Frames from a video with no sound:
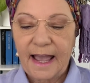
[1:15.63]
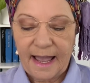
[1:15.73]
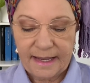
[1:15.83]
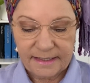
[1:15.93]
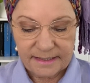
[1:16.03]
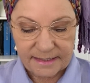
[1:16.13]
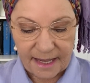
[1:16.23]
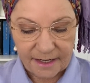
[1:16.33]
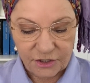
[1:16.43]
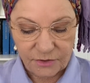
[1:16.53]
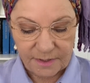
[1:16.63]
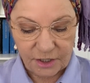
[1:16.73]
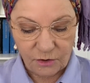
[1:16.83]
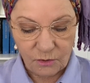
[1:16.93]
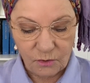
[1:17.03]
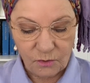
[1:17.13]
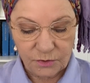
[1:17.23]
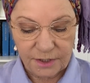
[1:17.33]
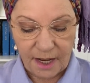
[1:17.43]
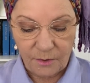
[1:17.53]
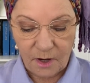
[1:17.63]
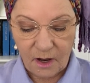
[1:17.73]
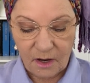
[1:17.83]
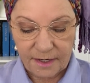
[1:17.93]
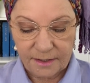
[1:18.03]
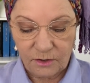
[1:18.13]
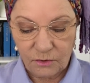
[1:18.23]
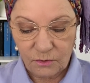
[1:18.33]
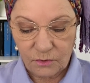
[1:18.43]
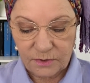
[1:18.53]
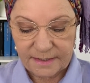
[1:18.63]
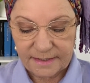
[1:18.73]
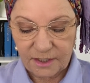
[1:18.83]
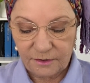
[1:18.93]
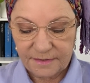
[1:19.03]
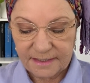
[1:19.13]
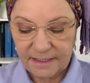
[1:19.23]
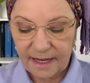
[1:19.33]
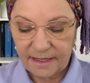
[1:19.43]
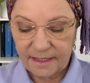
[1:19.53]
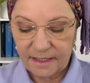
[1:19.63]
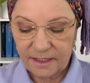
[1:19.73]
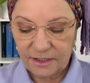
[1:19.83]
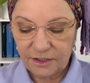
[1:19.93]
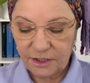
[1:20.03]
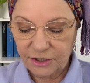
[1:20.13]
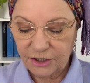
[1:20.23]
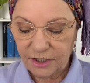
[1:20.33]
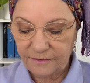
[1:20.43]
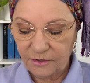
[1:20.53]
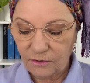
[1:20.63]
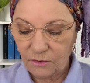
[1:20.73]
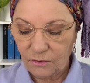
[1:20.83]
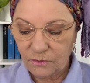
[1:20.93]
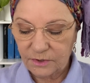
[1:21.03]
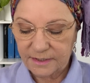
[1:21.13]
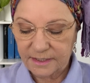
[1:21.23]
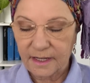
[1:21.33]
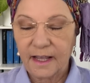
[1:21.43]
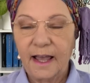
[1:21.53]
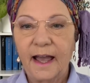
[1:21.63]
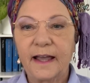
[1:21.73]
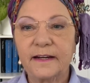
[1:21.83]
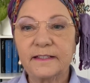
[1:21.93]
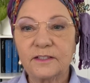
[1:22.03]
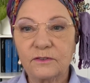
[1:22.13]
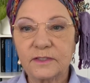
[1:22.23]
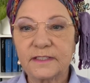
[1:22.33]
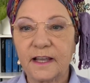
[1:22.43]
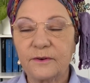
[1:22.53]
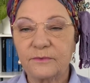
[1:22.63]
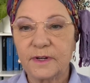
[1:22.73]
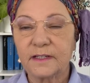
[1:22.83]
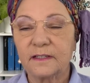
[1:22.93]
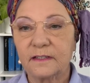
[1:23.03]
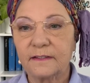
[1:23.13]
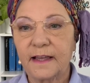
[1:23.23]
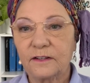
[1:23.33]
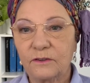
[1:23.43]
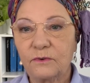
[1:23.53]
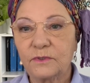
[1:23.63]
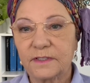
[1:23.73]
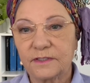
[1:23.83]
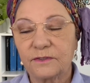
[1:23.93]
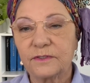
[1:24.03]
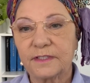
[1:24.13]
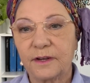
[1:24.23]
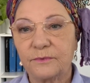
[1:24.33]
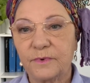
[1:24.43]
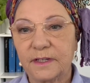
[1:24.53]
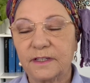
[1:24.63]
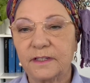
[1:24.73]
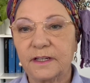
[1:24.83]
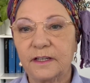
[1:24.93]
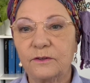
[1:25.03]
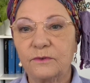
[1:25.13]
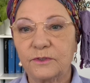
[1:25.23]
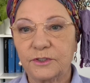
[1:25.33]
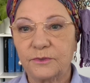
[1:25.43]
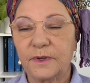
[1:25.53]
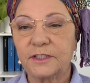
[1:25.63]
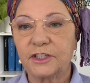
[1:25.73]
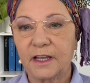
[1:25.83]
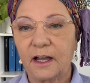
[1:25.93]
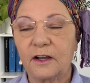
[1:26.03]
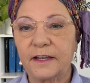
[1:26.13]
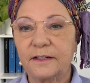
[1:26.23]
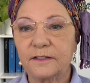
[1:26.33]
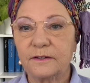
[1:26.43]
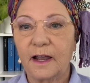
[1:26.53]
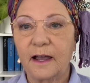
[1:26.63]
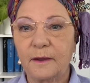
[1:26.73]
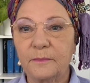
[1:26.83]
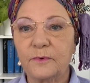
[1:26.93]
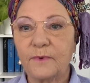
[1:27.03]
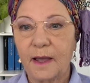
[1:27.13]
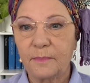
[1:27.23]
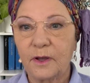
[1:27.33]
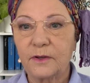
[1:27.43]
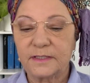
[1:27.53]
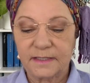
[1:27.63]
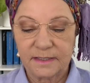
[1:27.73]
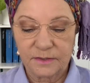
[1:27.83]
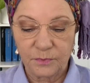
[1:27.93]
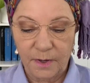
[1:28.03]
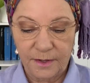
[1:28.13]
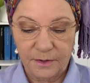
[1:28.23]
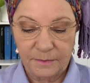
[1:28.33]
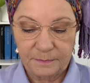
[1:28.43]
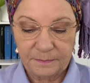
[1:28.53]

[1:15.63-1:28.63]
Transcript: It is actually called Noahide Laws Self-Study Yeshiva Course. And it's also written, that course is also written in order to educate rabbis as well.